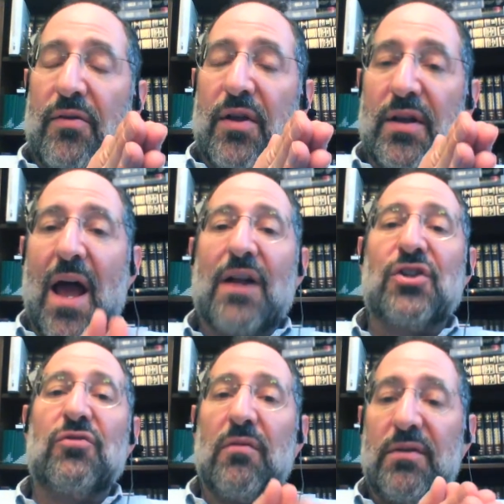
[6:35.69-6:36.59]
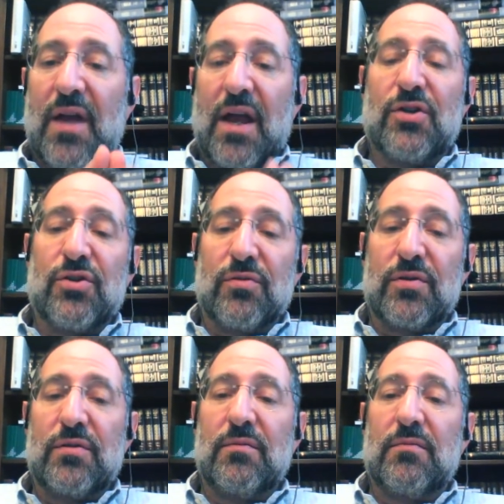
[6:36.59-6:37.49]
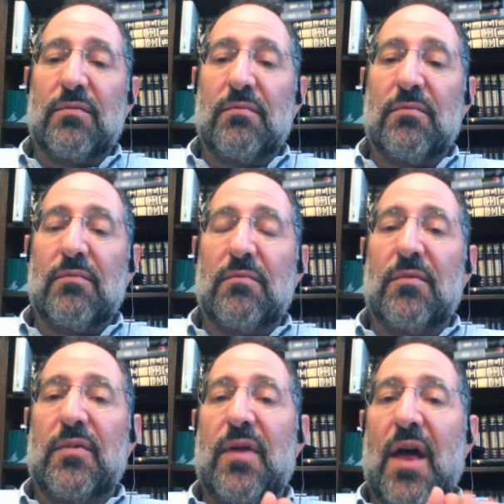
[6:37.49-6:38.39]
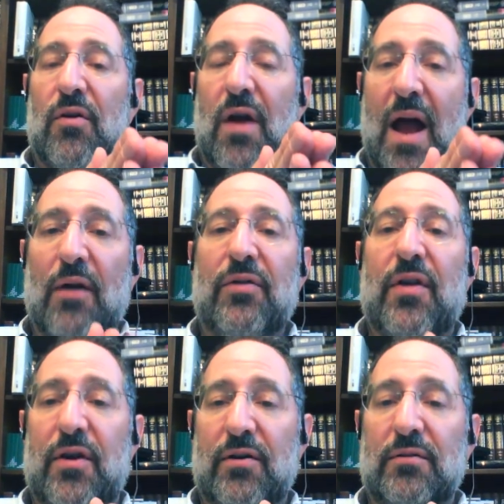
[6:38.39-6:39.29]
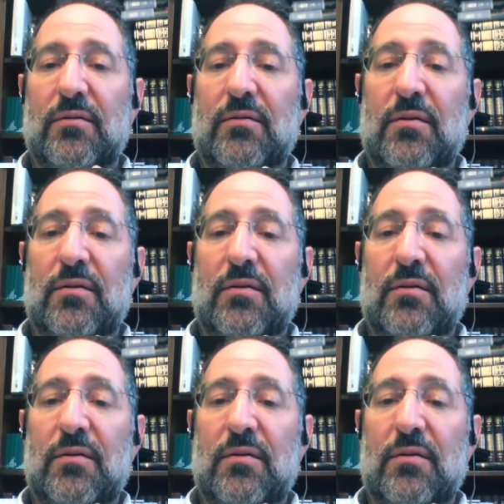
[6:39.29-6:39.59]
the natural dangers that are out there.